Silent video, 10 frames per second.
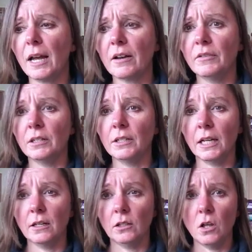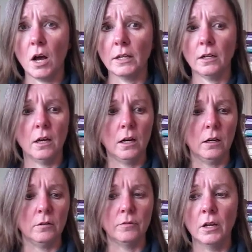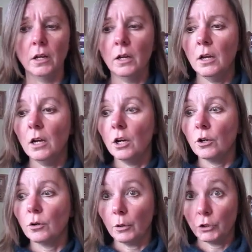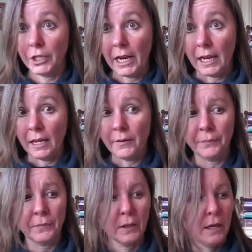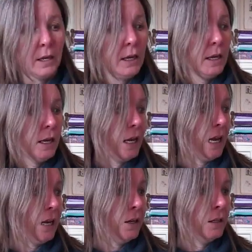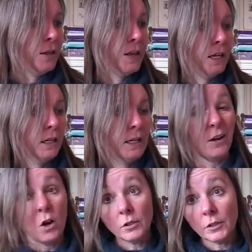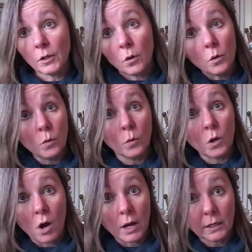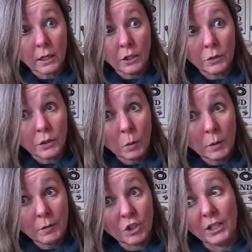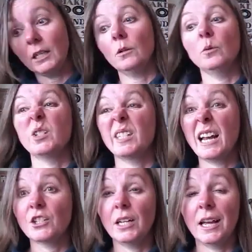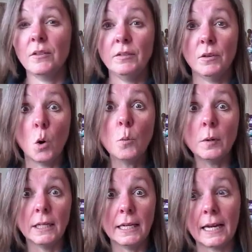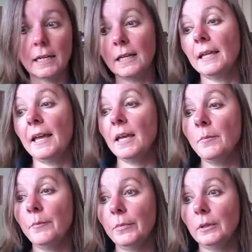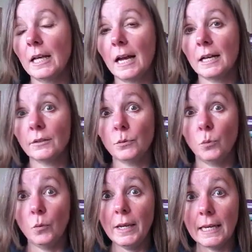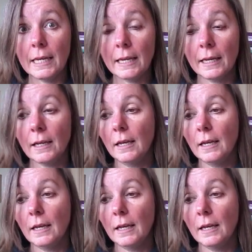I haven't done a lot of crochet. And then I also got a new sewing machine, which is actually, I haven't even opened it yet. It came last week